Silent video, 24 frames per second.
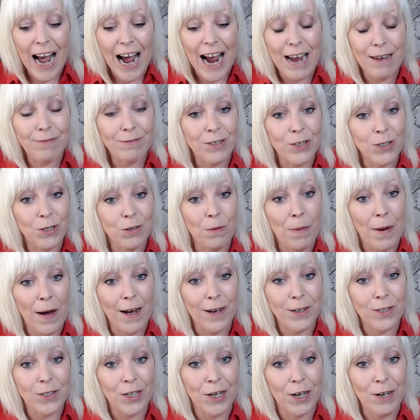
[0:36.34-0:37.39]
I am going to do a
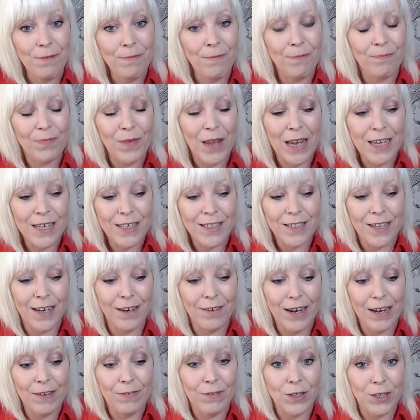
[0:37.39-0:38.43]
part two.
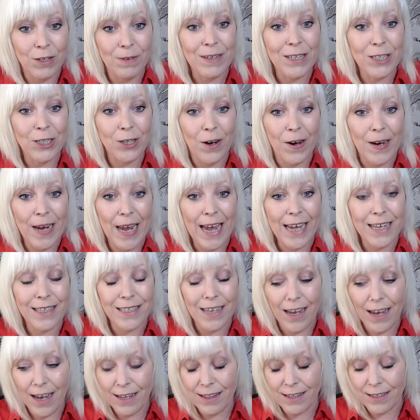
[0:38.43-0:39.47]
So if you do enjoy
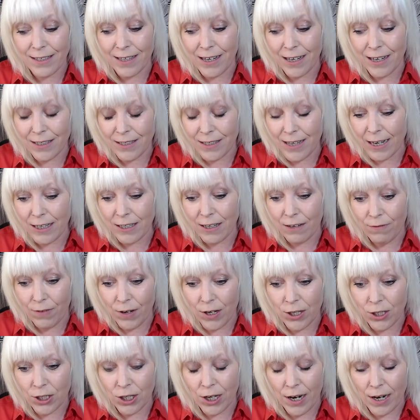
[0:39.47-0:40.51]
it, there's an extended
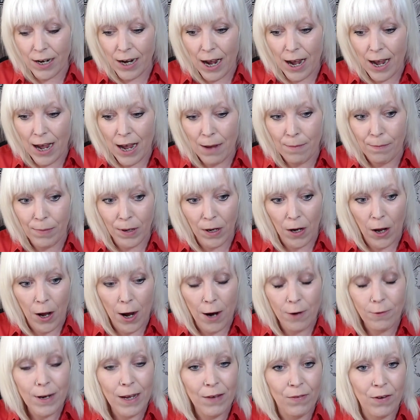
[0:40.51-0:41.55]
version
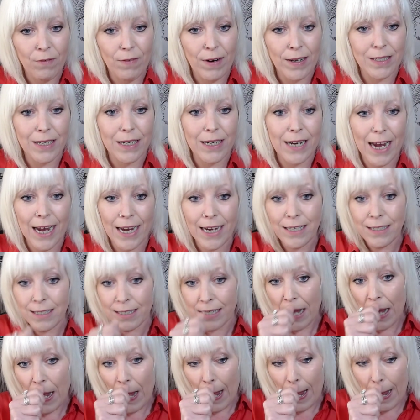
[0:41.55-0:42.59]
below if it resonates.
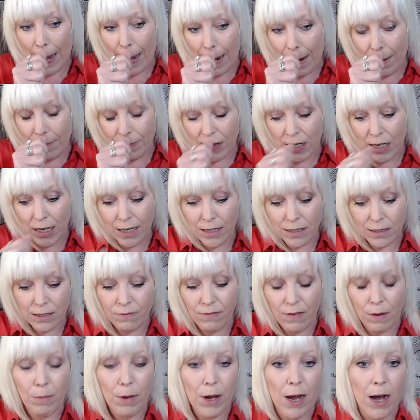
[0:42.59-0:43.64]
The link to
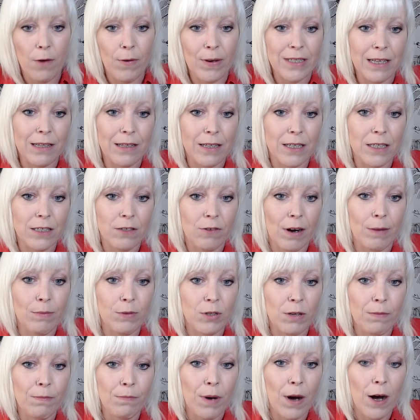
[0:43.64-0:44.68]
Vimeo is in the
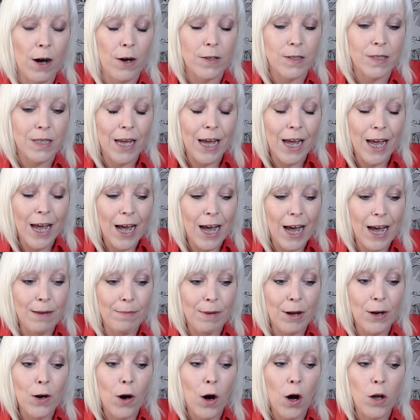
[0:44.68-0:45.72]
description box.
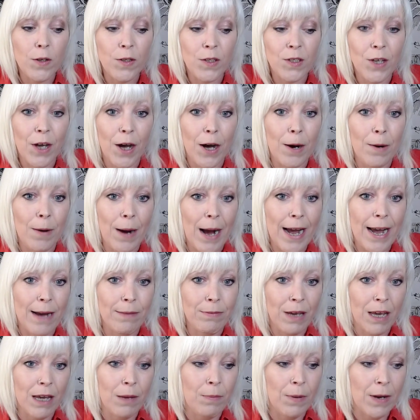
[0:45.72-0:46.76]
And also, I
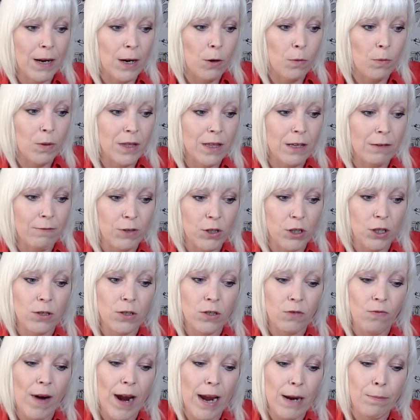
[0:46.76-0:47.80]
am keeping up with the
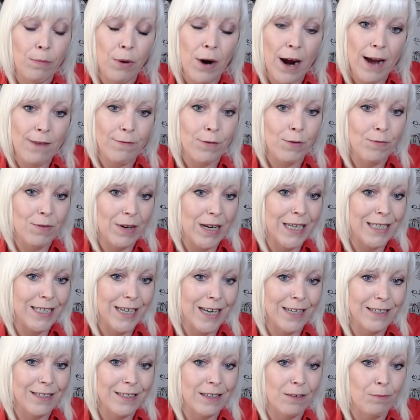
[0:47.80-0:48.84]
reduced rate private
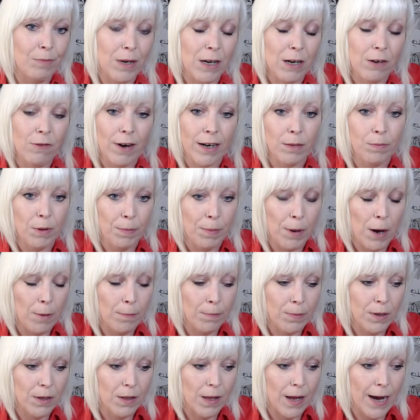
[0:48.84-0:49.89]
readings. They've been incredibly
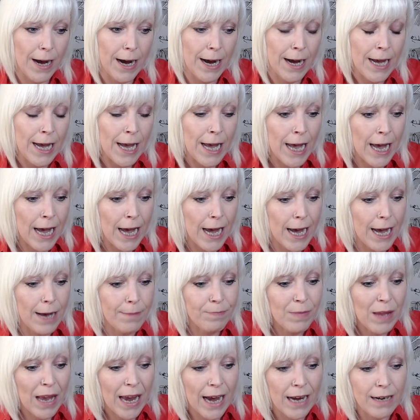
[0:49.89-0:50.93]
popular.
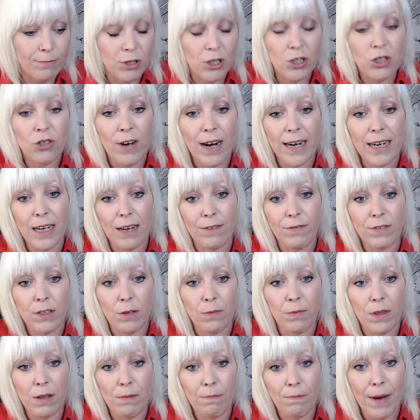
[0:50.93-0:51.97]
And I'm just trying to give
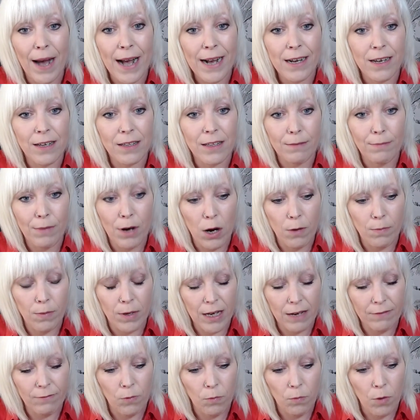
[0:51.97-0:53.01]
something back at the
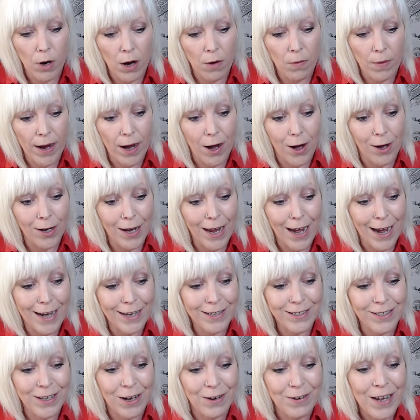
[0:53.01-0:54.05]
moment, given where we all
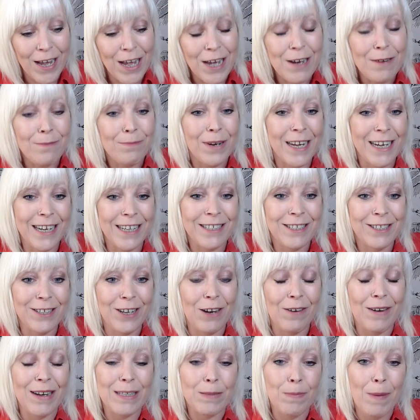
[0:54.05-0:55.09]
are. So please
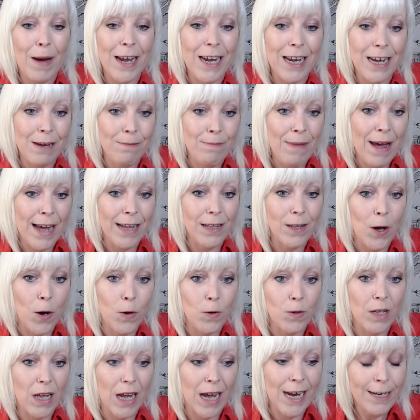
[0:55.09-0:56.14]
do. It's by email
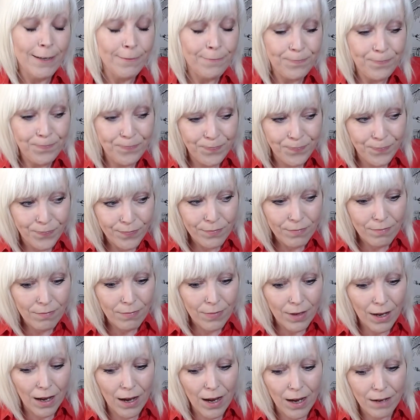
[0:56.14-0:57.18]
only.
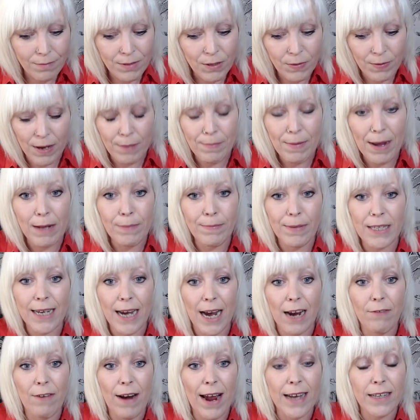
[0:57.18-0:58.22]
So email me
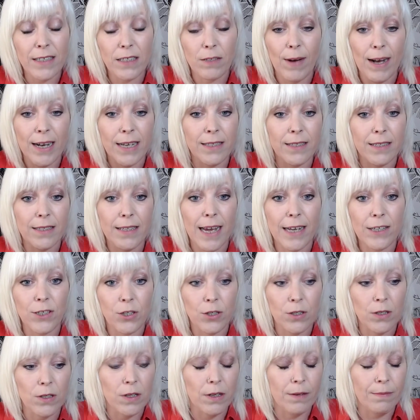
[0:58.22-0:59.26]
direct so I can
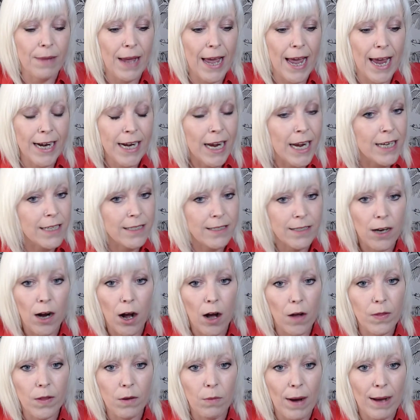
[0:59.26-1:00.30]
schedule them in. It's
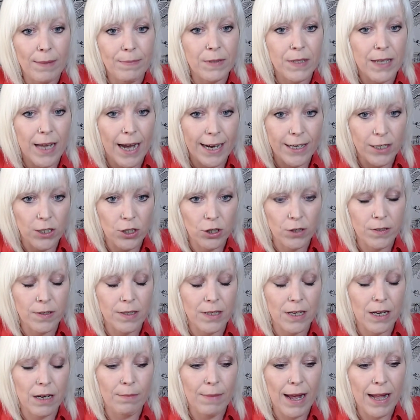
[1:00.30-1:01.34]
on the website,
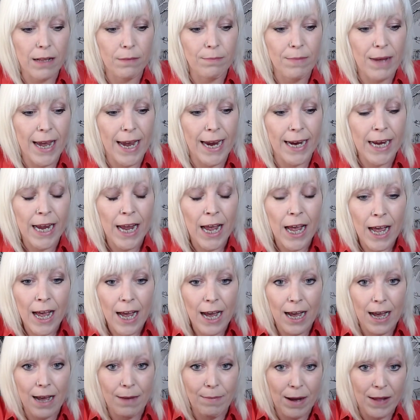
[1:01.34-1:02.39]
just email me.
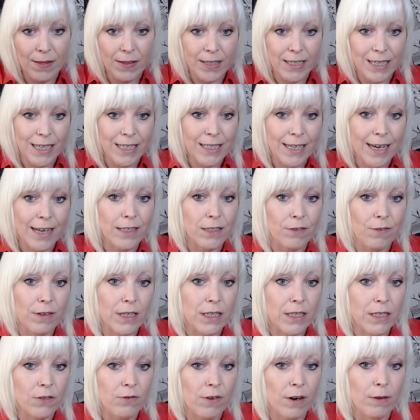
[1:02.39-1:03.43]
And the details are in
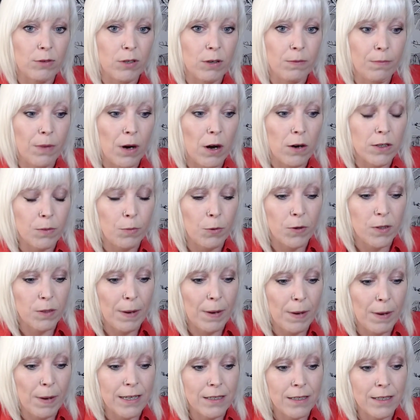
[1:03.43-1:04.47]
the description box. But it's
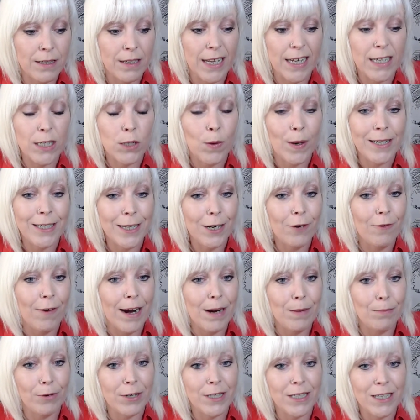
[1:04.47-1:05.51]
basically 20
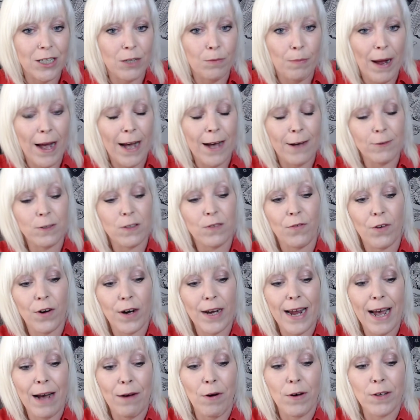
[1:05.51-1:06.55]
great British pounds for
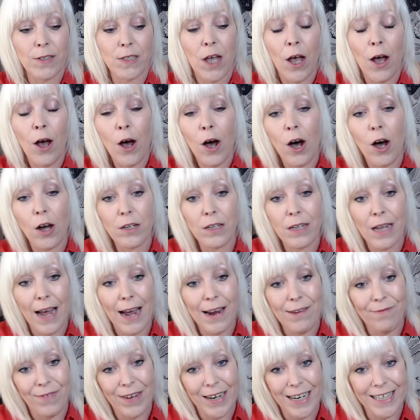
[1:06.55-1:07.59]
an hour's
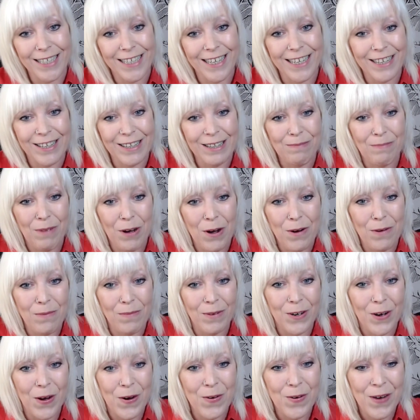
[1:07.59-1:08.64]
online reading at the
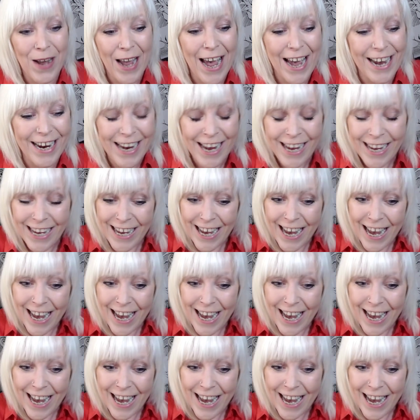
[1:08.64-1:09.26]
moment. Okay.